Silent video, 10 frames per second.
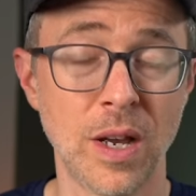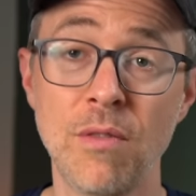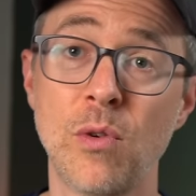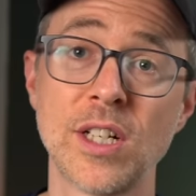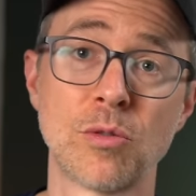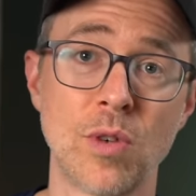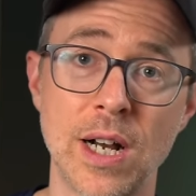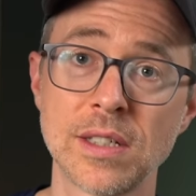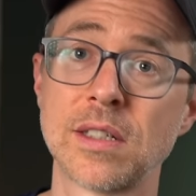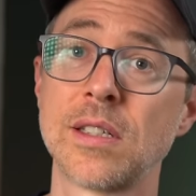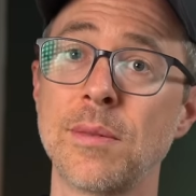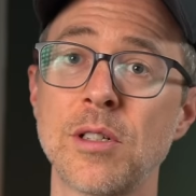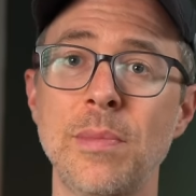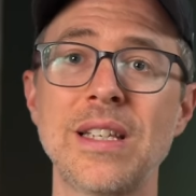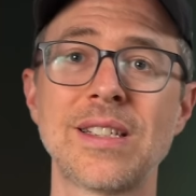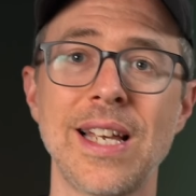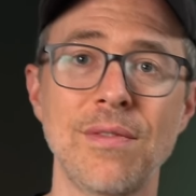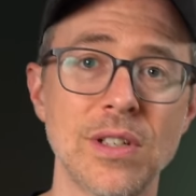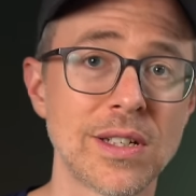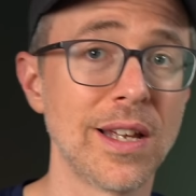of which Rust seems to be the
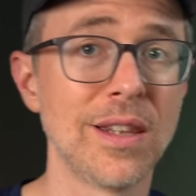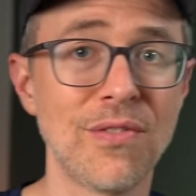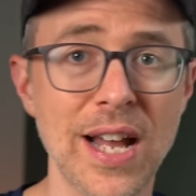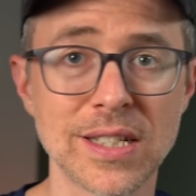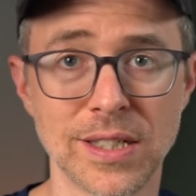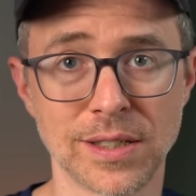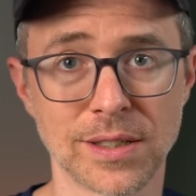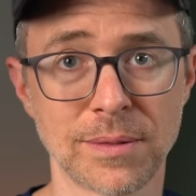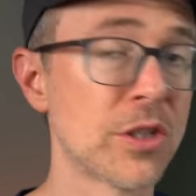safest and the fastest.